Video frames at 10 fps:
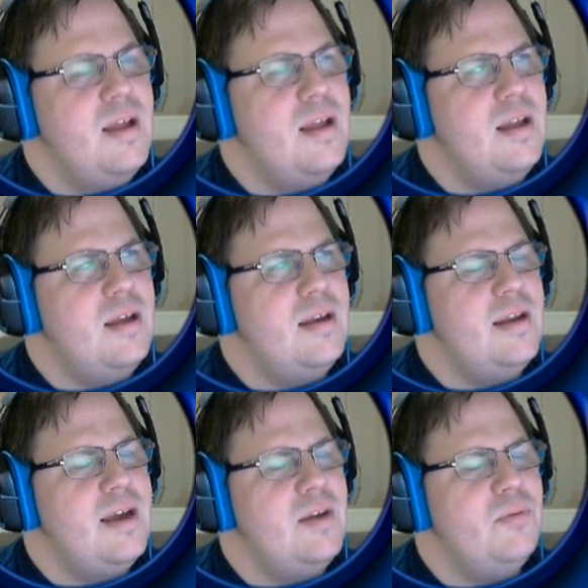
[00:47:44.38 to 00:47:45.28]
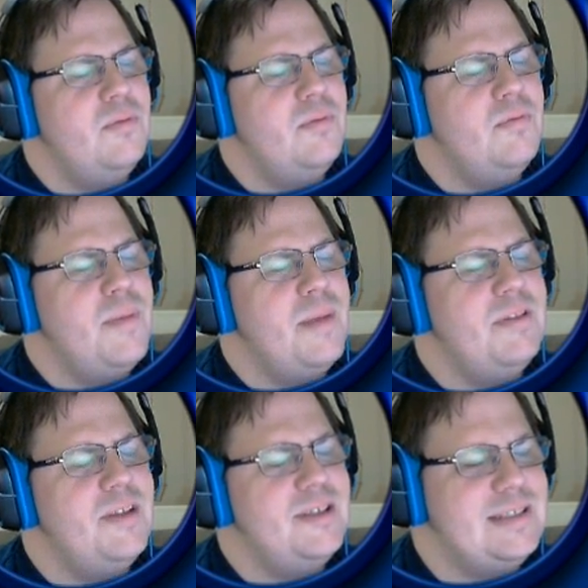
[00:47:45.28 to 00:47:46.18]
Now, remind me,
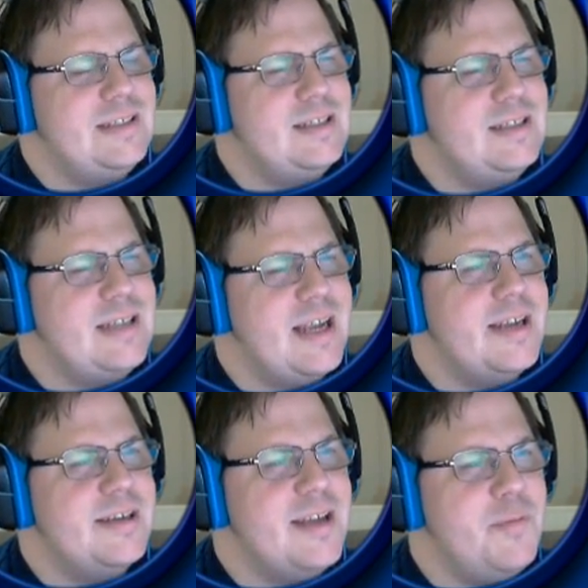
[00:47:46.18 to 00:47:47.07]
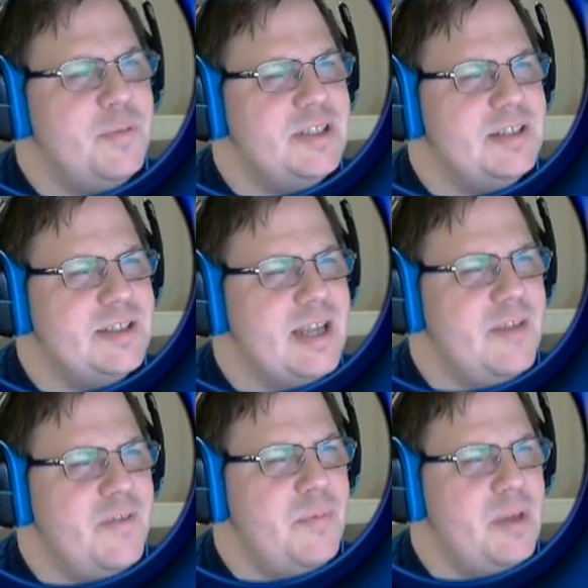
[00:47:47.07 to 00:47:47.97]
this is the second time we see this kind
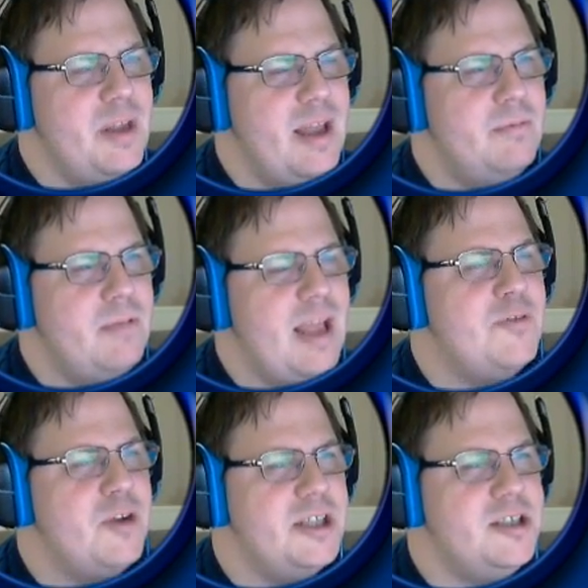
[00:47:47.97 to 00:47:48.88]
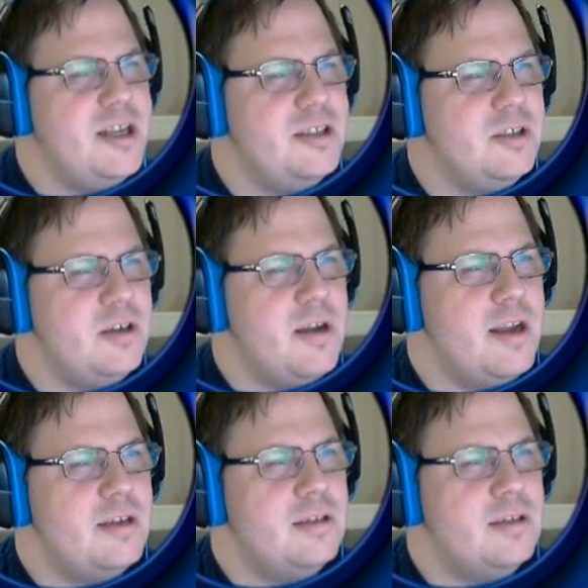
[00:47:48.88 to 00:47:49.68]
of alien after Edge Dancer, correct?